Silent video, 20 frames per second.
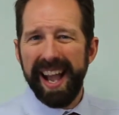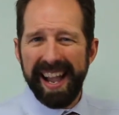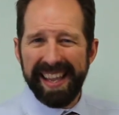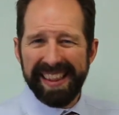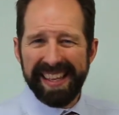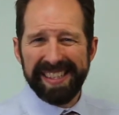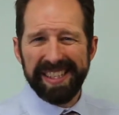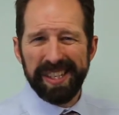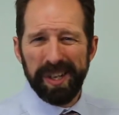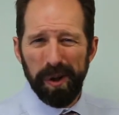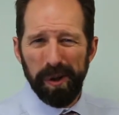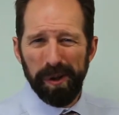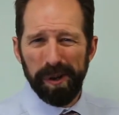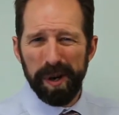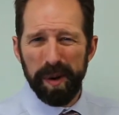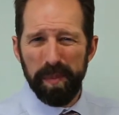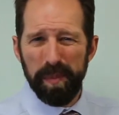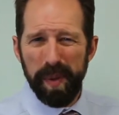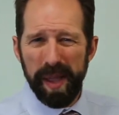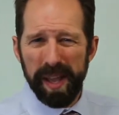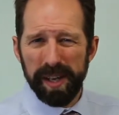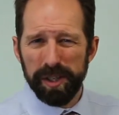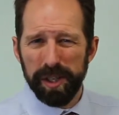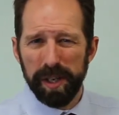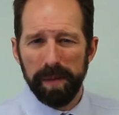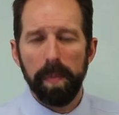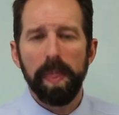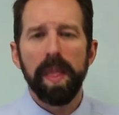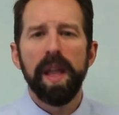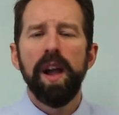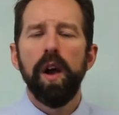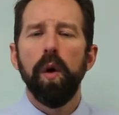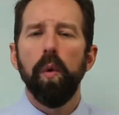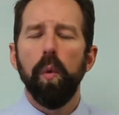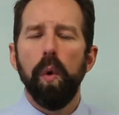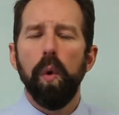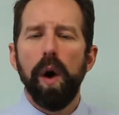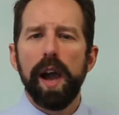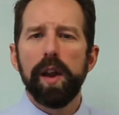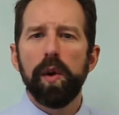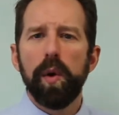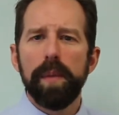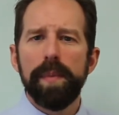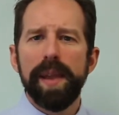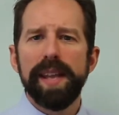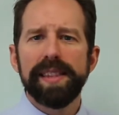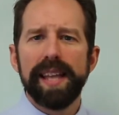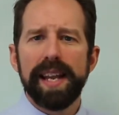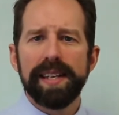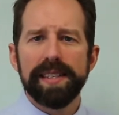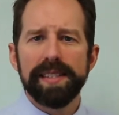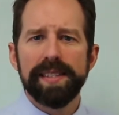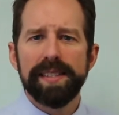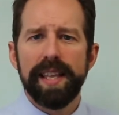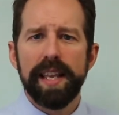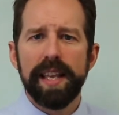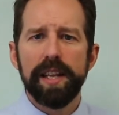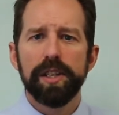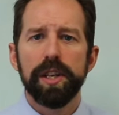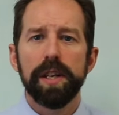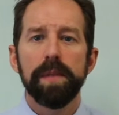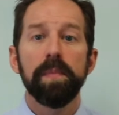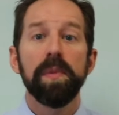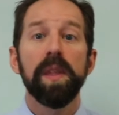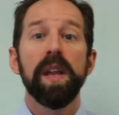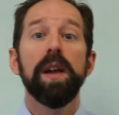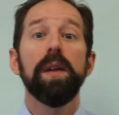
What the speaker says: I like to call it a pension. Why do I make that distinction?